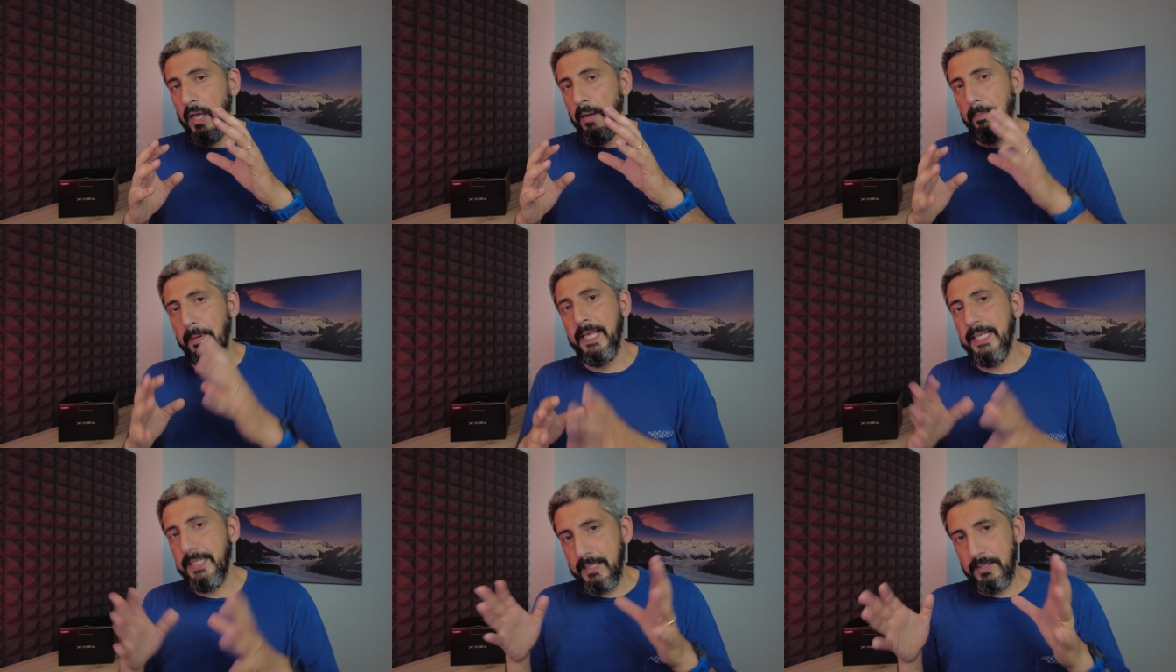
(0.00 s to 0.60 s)

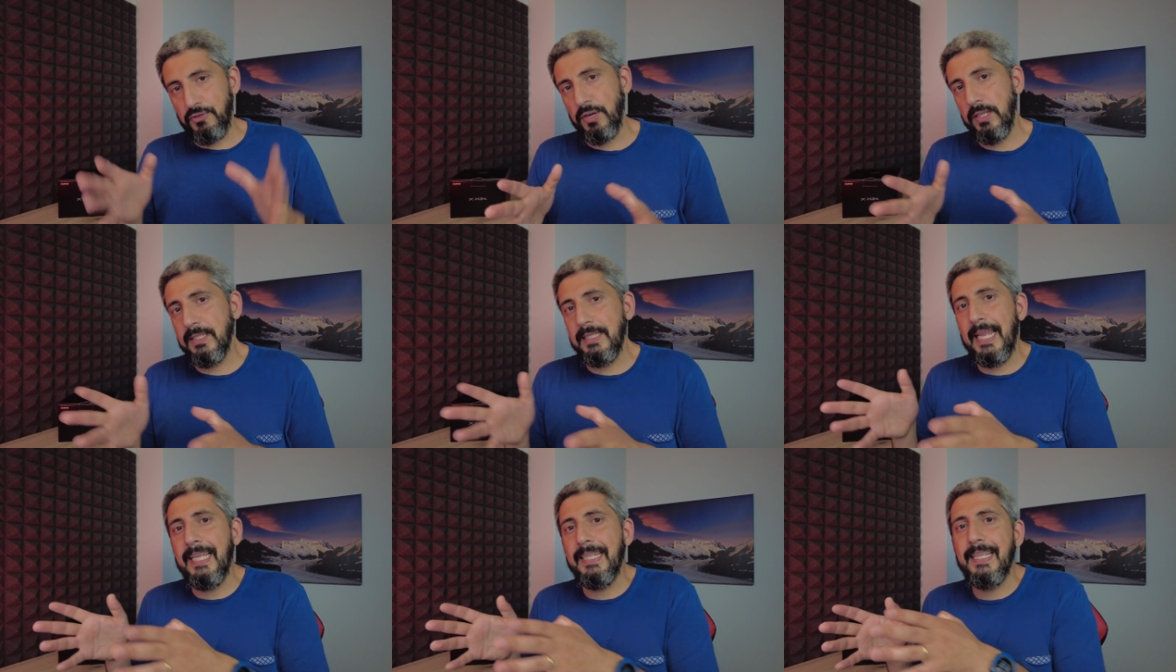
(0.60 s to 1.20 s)
Please
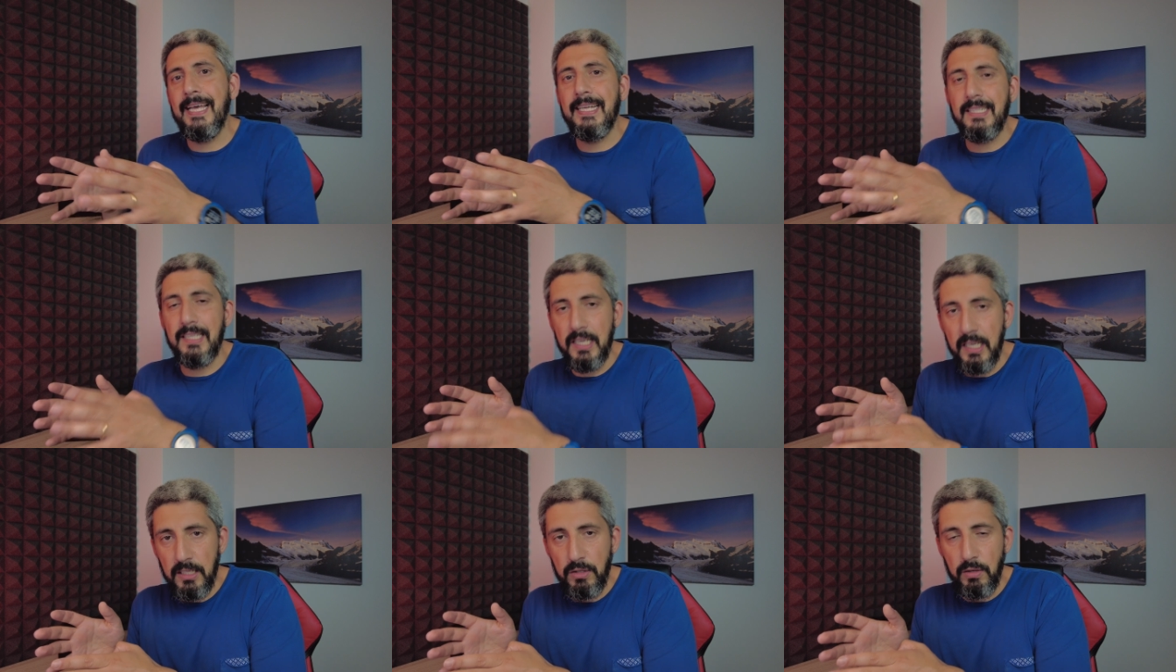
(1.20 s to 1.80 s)
translate that
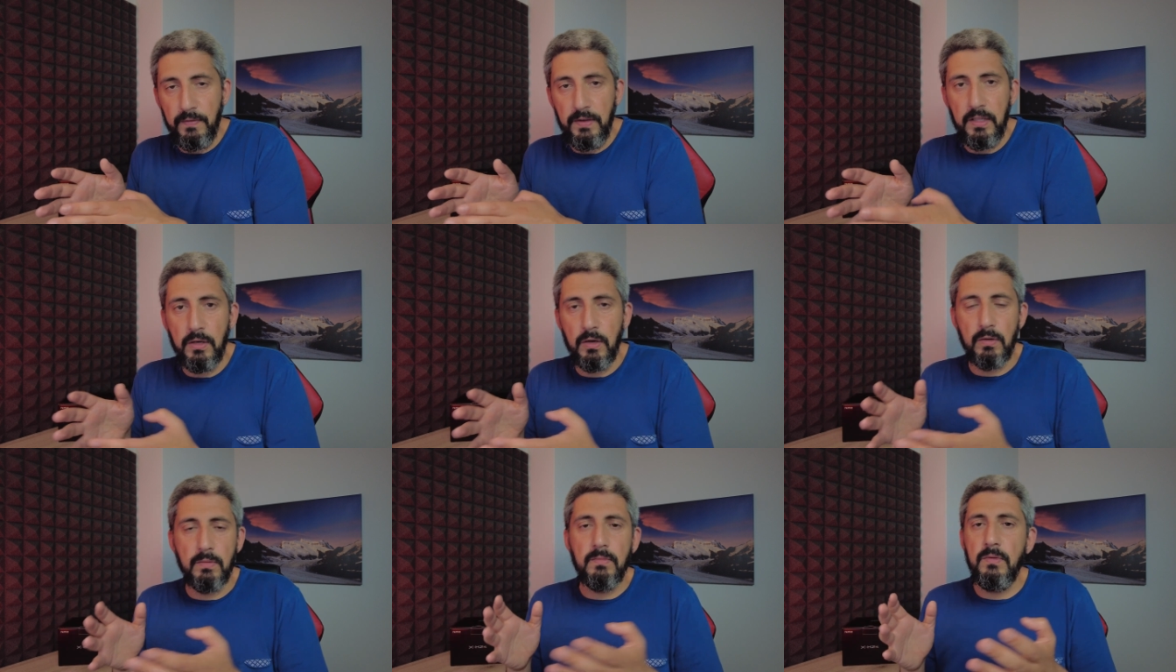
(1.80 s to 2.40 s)
into video.